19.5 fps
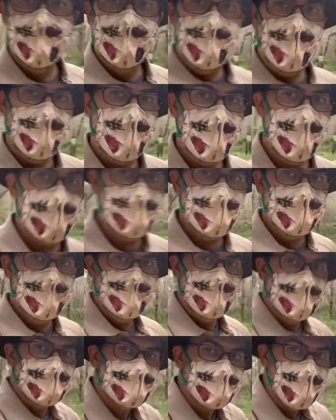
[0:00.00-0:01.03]
and
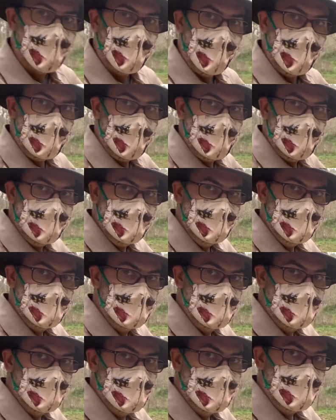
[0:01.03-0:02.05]
it's a wide,
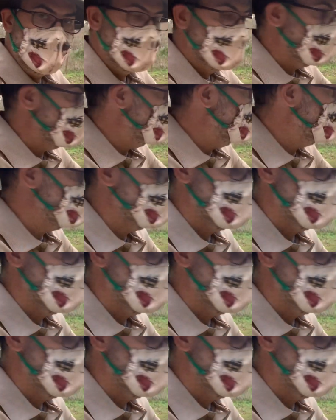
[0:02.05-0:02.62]
beautiful paved